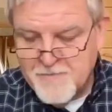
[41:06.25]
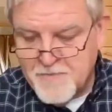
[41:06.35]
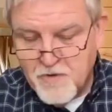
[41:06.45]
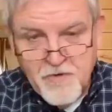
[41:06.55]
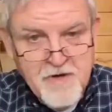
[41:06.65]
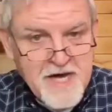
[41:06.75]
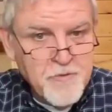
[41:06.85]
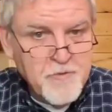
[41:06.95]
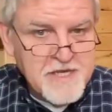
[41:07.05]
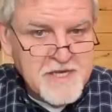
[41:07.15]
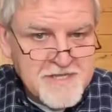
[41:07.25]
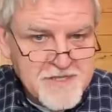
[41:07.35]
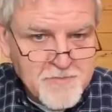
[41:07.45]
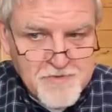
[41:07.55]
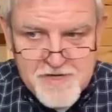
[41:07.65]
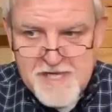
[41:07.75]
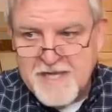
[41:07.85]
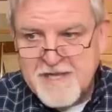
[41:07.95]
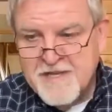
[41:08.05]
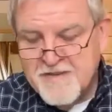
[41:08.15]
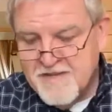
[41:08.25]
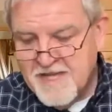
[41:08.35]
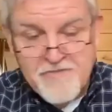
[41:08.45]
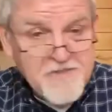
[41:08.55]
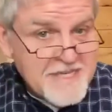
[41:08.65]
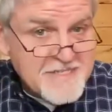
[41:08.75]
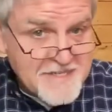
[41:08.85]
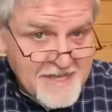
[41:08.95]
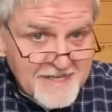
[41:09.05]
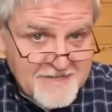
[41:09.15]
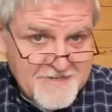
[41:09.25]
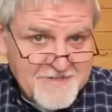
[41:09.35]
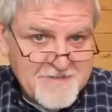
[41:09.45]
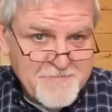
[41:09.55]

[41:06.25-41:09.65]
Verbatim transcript: Oh, how we need to pray in these days,